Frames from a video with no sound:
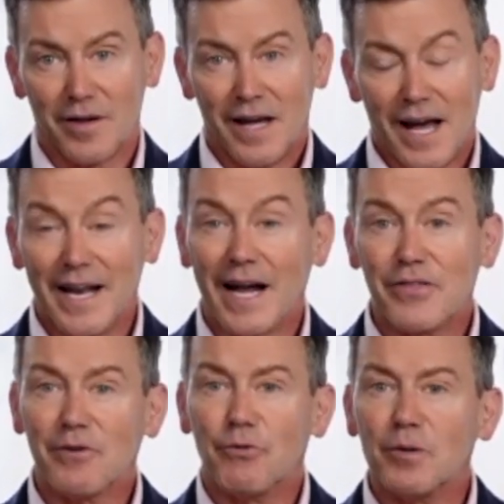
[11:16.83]
And I
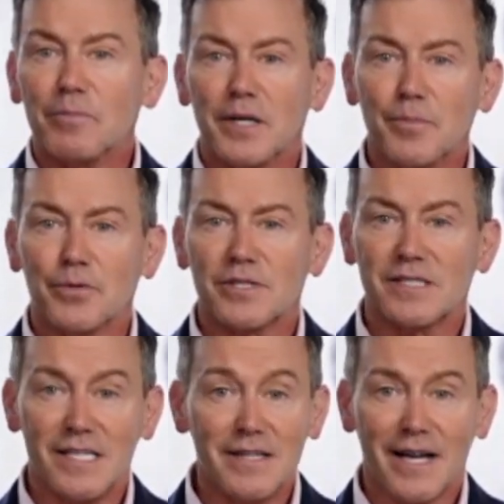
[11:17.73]
think when people
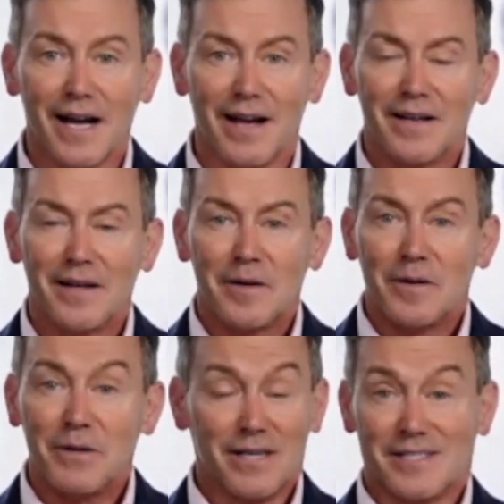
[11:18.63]
see that,
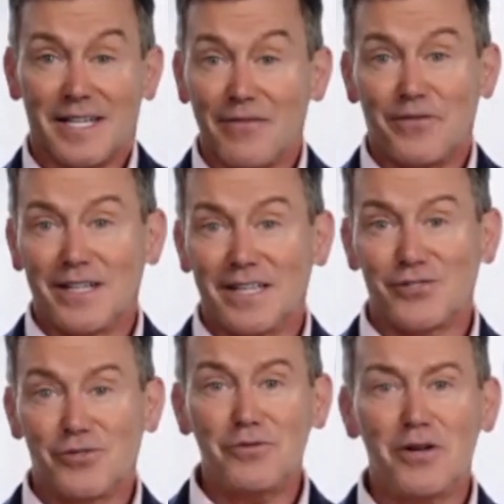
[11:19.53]
because Stephanie, as
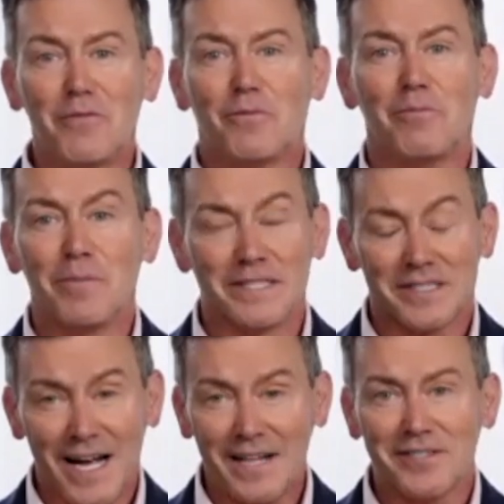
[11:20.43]
you know, I mean,
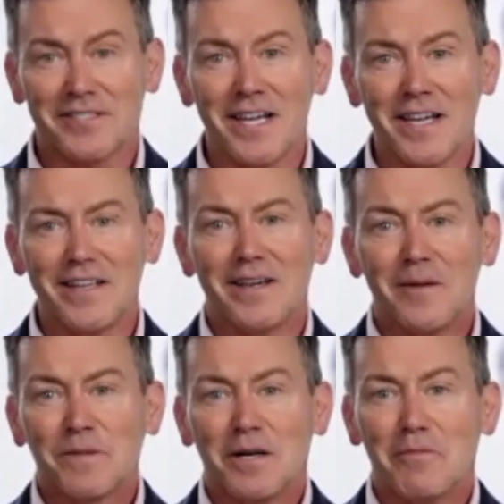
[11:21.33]
sad to say,
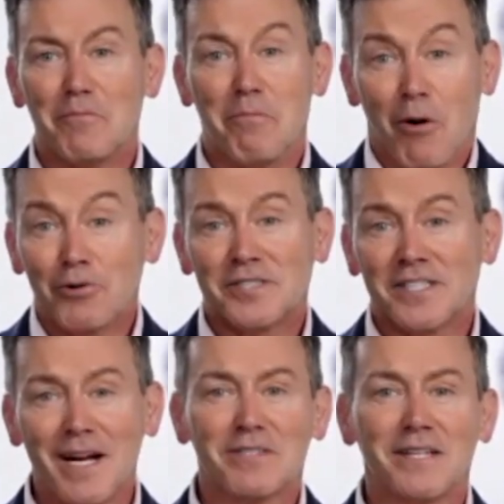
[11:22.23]
most
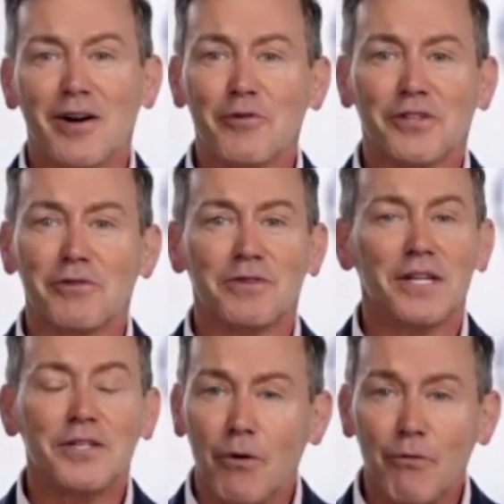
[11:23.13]
times in healthcare, they
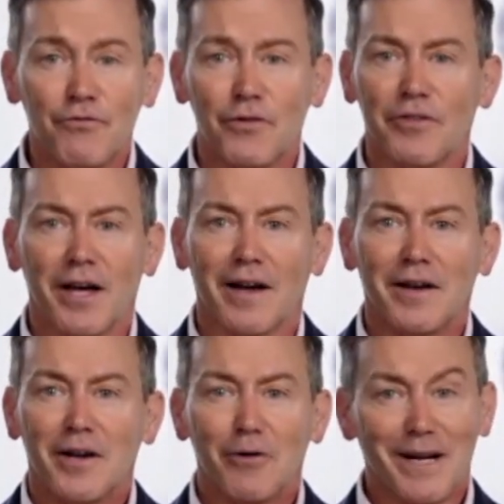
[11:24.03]
don't feel that,
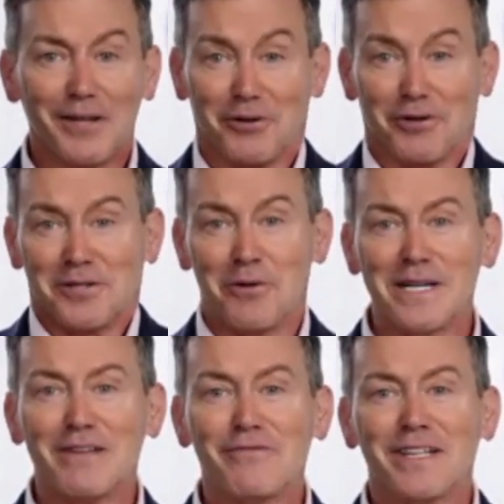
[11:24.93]
right? No one
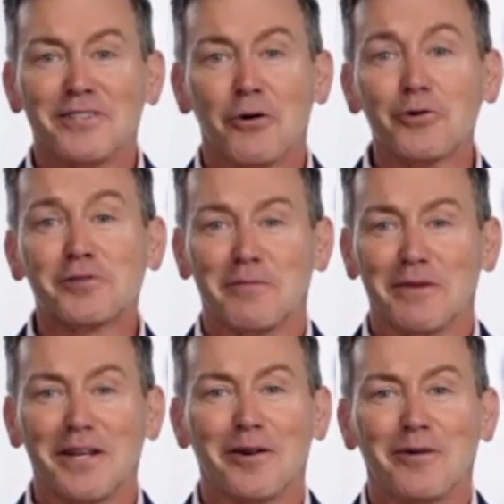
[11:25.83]
even ignores them.
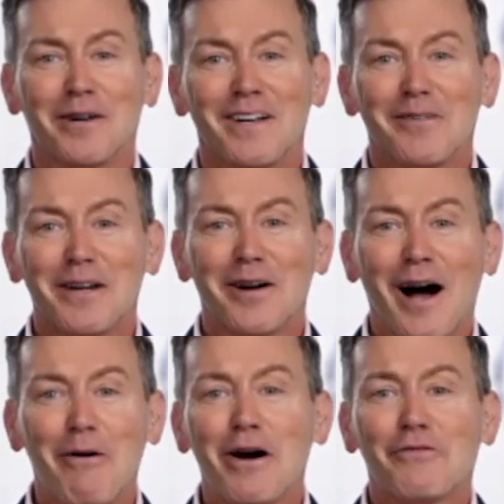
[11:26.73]
They don't,
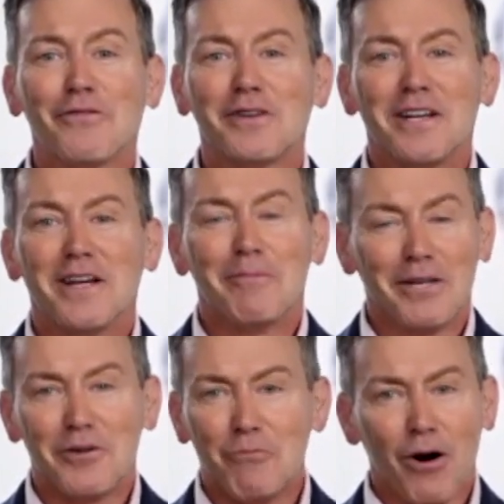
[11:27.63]
how often might
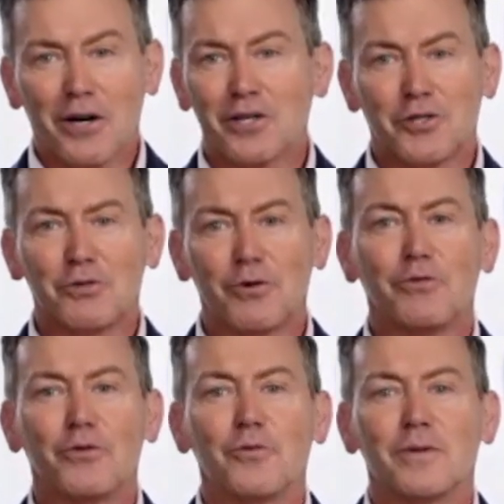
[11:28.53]
you walk into a
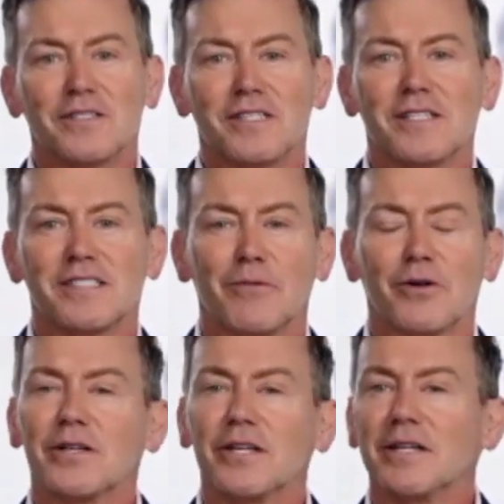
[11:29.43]
room and see someone
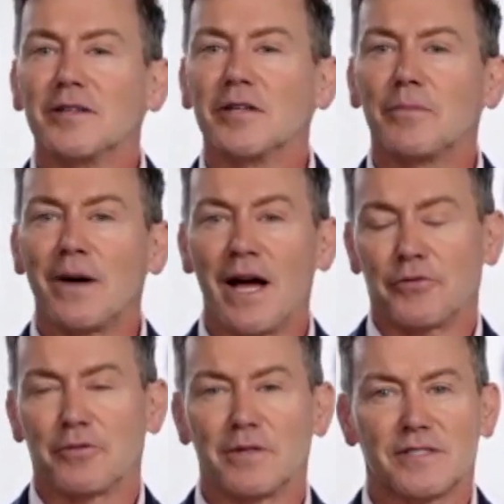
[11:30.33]
cleaning the
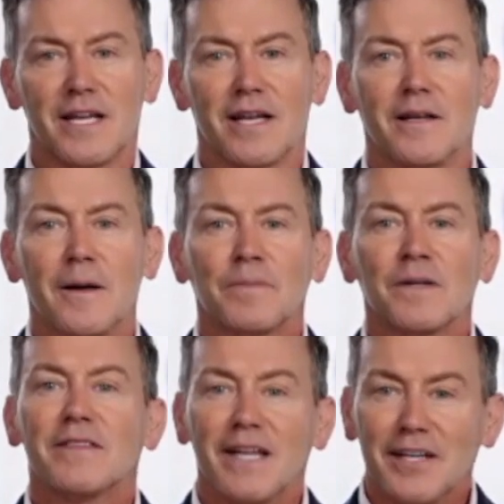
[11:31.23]
bathroom and say,
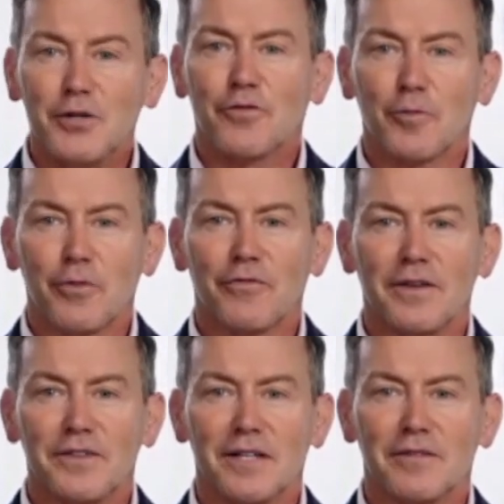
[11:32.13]
thank you for
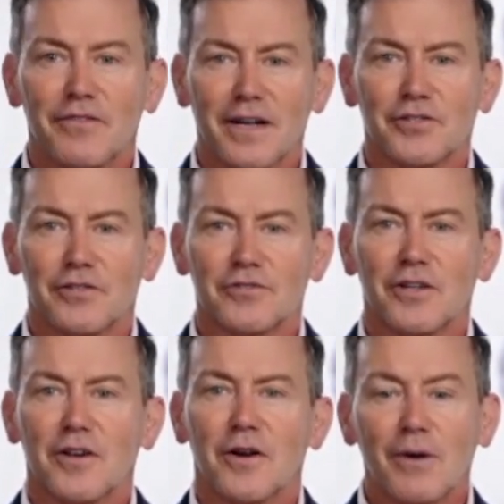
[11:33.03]
preventing infections,
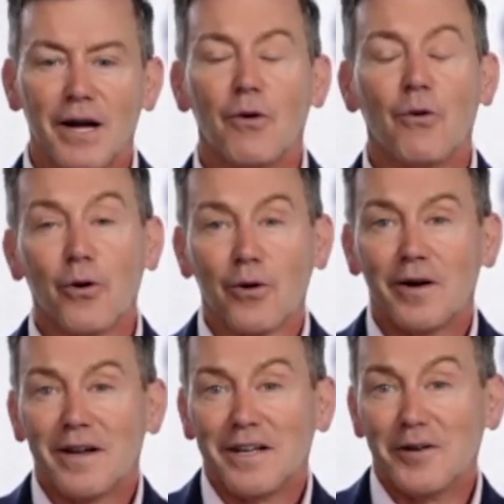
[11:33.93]
right? Or,
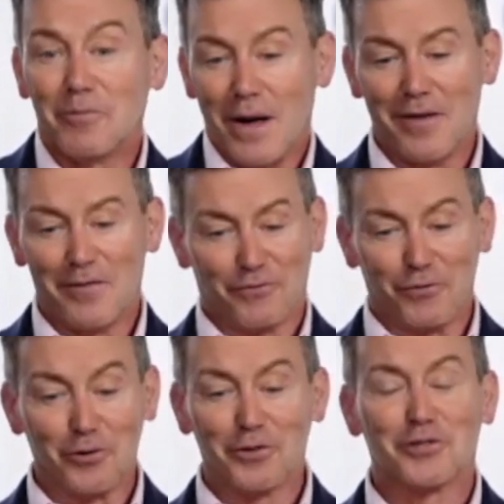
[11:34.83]
hey,
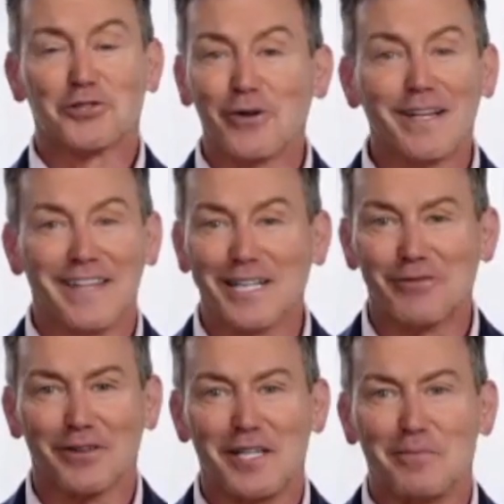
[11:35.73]
floor looks great. Thanks for
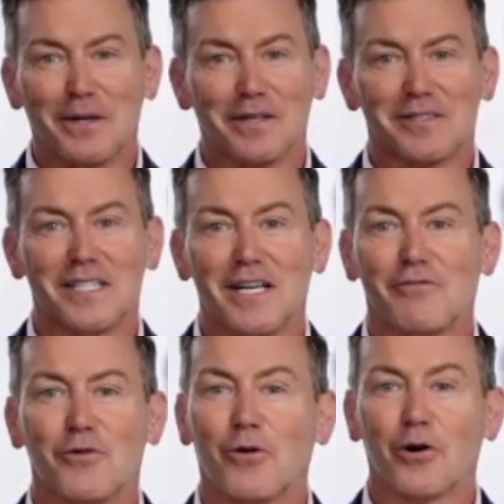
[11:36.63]
keeping us safe.
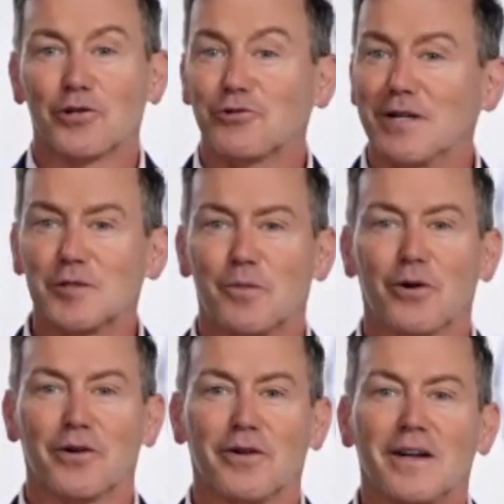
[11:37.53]
Or a
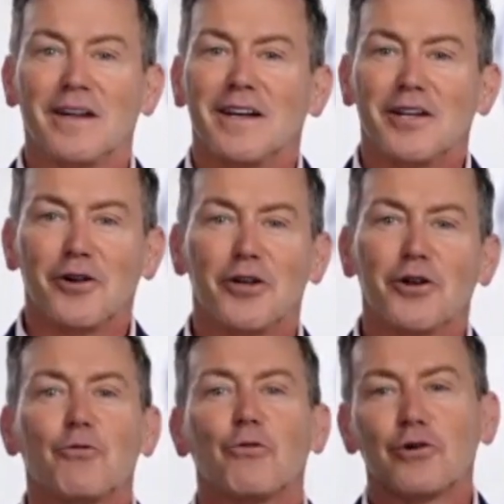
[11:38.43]
transporter, your
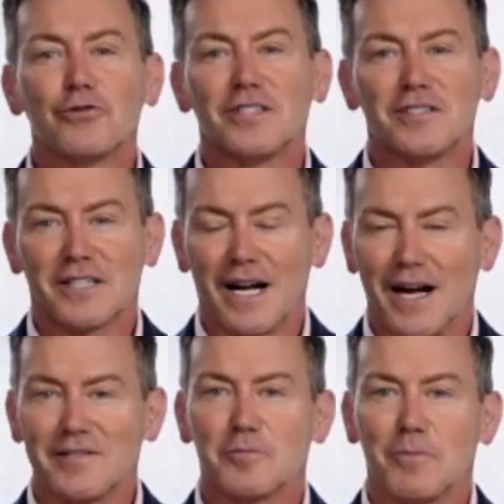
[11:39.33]
words and kind
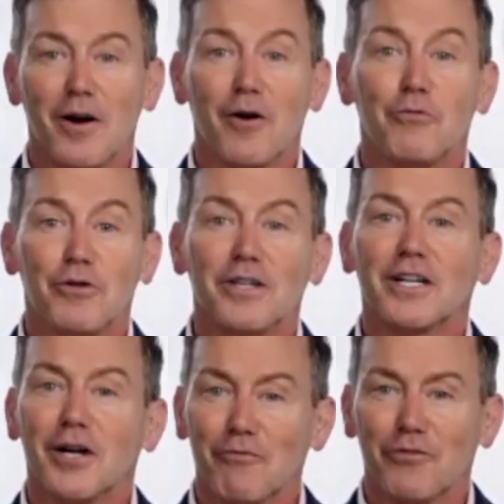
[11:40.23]
smile really
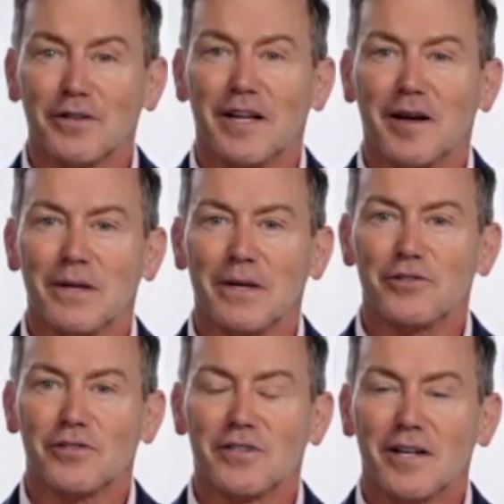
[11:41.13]
comforted that
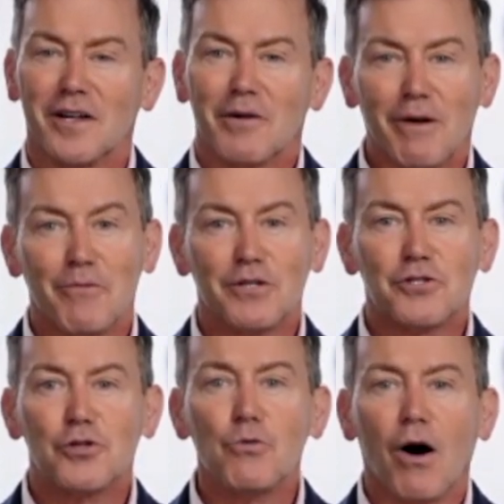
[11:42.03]
patient, right? We
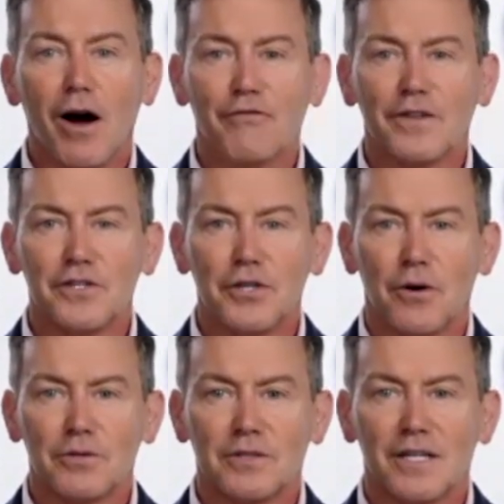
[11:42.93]
too often
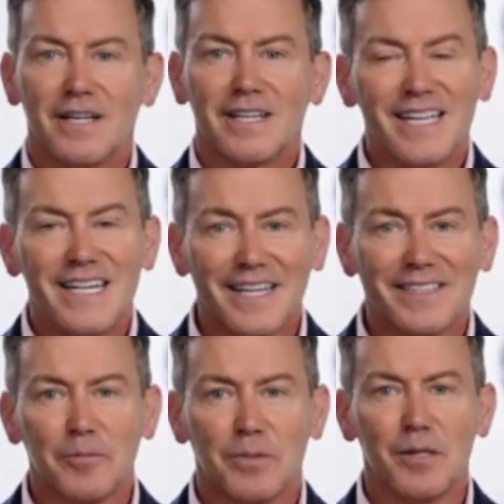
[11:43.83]
don't connect to
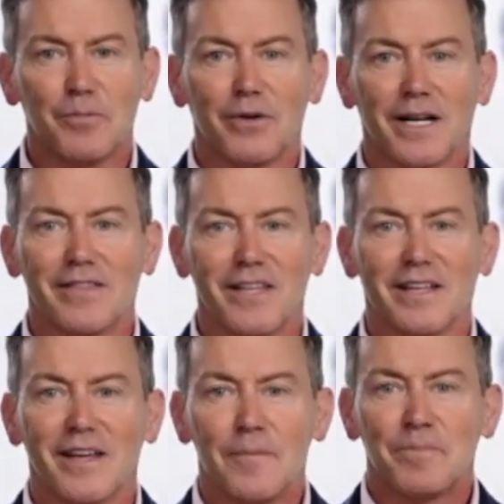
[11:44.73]
people. And I think
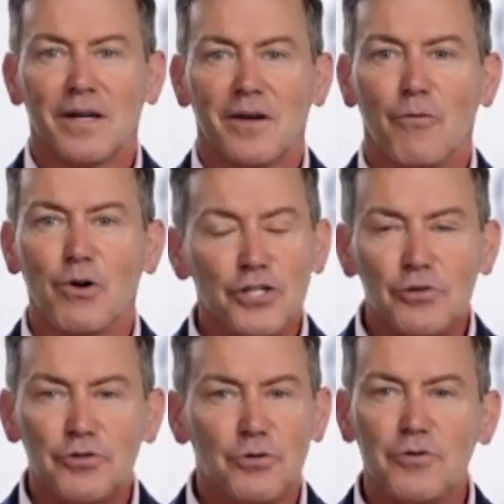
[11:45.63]
when you
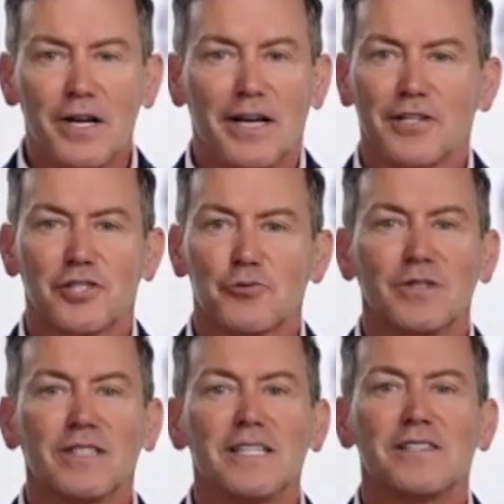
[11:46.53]
do that, it just
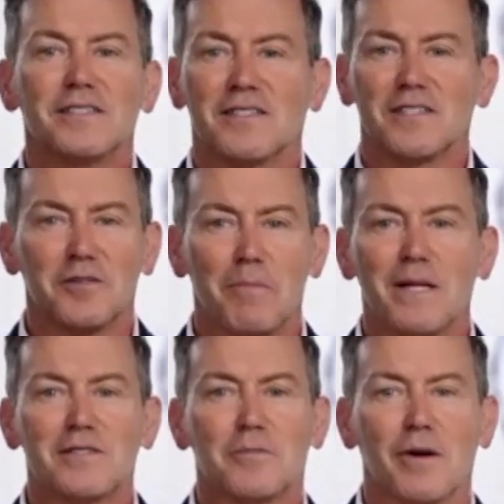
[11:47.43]
releases this
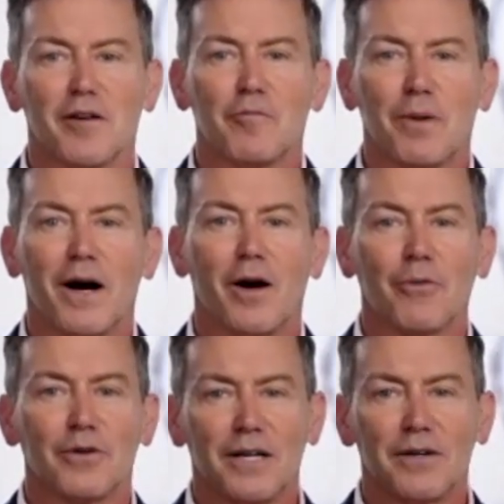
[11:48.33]
immense amount of power
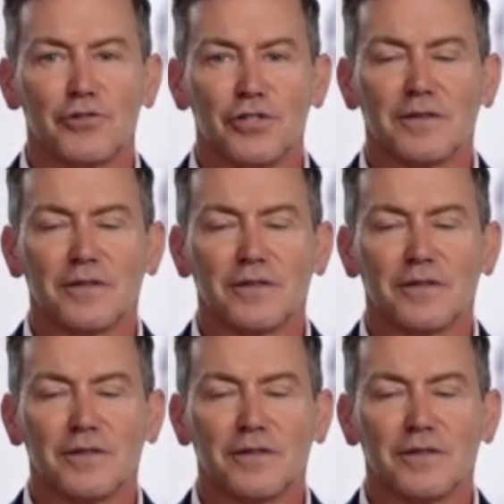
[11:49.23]
and energy.